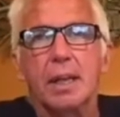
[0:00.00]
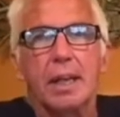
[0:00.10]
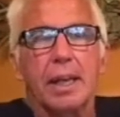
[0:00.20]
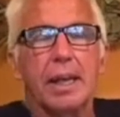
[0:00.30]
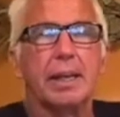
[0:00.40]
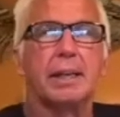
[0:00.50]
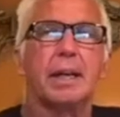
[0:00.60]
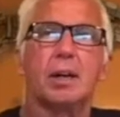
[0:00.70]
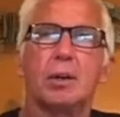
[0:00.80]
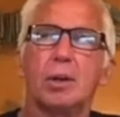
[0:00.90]
And
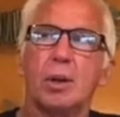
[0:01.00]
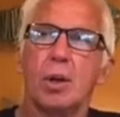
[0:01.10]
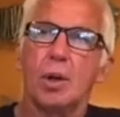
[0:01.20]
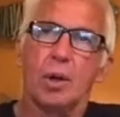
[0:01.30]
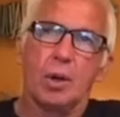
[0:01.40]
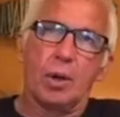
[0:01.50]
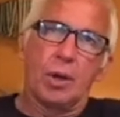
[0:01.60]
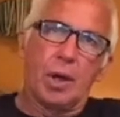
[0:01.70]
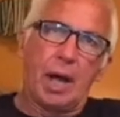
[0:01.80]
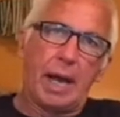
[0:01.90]

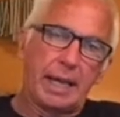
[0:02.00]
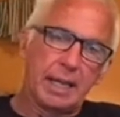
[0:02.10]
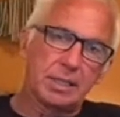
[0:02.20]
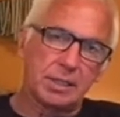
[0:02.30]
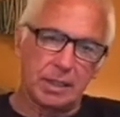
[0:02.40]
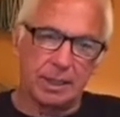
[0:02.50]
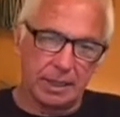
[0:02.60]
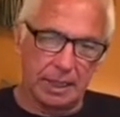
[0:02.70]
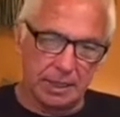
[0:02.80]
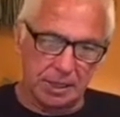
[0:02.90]
I guess
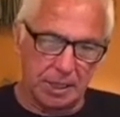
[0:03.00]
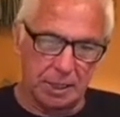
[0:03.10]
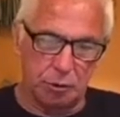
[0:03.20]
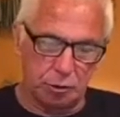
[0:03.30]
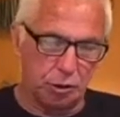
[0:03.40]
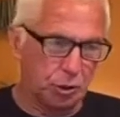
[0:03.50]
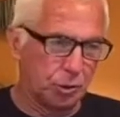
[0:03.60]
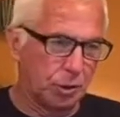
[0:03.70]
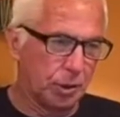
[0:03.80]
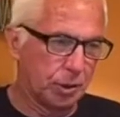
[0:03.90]
let's get
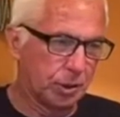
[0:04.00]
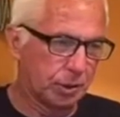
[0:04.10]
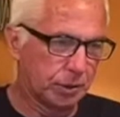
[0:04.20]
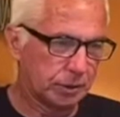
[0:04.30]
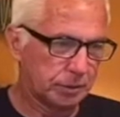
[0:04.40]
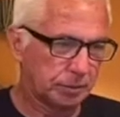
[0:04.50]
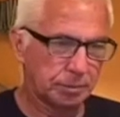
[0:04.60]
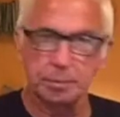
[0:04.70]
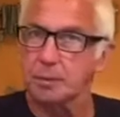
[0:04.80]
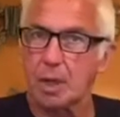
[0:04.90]
to
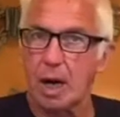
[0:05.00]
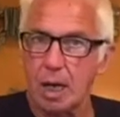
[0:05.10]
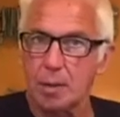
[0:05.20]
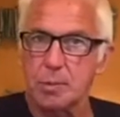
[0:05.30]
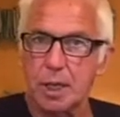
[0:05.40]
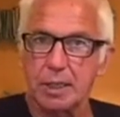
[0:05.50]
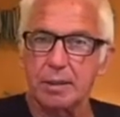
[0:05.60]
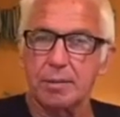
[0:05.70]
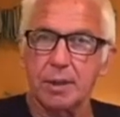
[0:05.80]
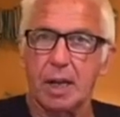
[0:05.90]
our
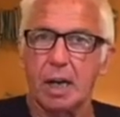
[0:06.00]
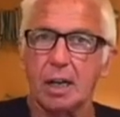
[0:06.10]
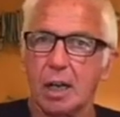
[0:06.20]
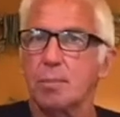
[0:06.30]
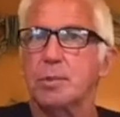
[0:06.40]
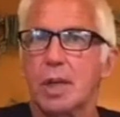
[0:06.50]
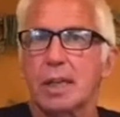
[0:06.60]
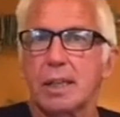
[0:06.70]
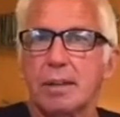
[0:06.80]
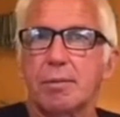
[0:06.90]
objective. Our
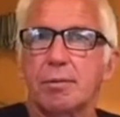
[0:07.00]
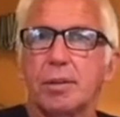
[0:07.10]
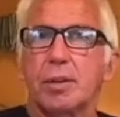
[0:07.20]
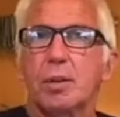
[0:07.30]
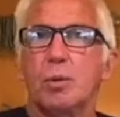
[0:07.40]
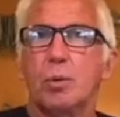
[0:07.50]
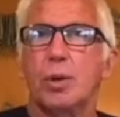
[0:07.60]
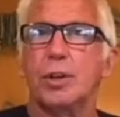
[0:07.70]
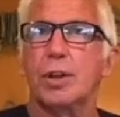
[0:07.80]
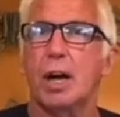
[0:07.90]
objective
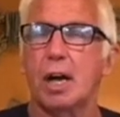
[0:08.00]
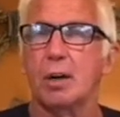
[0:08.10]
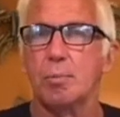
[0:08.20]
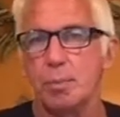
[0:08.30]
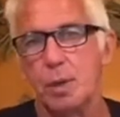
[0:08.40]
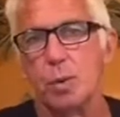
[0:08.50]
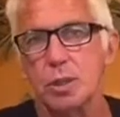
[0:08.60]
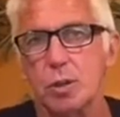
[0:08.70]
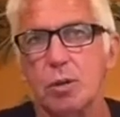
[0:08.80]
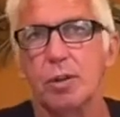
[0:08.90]
with our
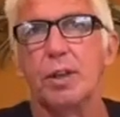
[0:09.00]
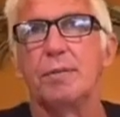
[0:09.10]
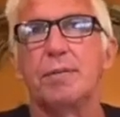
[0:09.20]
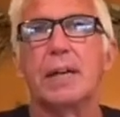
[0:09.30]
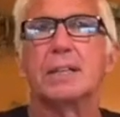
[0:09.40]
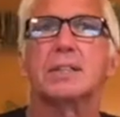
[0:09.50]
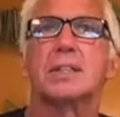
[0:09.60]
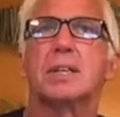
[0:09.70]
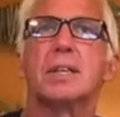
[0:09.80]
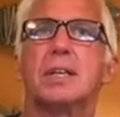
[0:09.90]
Midwest Overland Fest
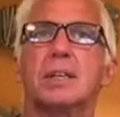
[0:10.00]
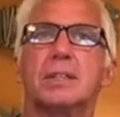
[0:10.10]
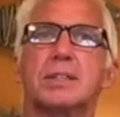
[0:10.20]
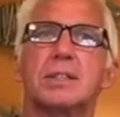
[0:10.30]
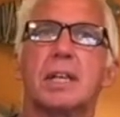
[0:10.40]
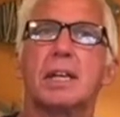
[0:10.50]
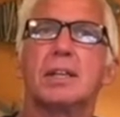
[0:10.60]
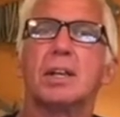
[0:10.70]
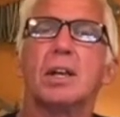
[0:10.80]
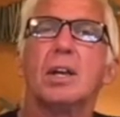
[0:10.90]
is
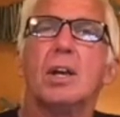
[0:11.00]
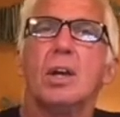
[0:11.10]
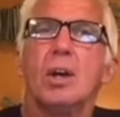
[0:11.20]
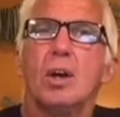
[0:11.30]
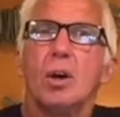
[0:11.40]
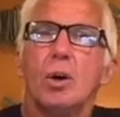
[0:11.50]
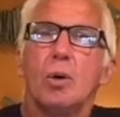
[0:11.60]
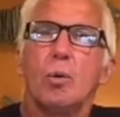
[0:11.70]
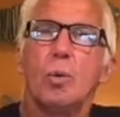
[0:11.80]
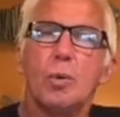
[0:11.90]
that
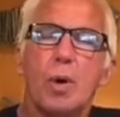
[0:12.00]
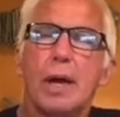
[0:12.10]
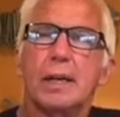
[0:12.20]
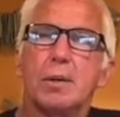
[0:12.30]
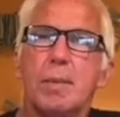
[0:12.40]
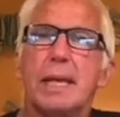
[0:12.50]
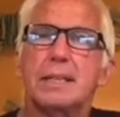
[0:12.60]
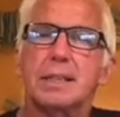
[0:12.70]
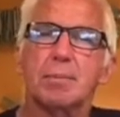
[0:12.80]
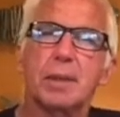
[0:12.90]
we wanted to make
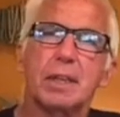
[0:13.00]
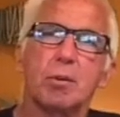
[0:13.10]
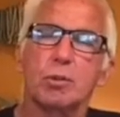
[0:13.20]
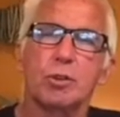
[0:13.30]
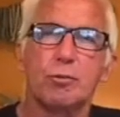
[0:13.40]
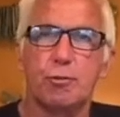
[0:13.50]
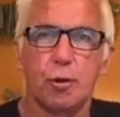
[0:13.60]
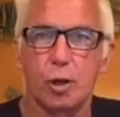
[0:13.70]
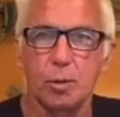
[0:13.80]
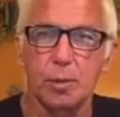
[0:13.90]
something that was
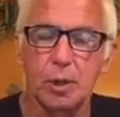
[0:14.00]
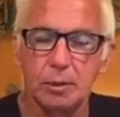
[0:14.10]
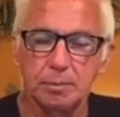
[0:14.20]
affordable,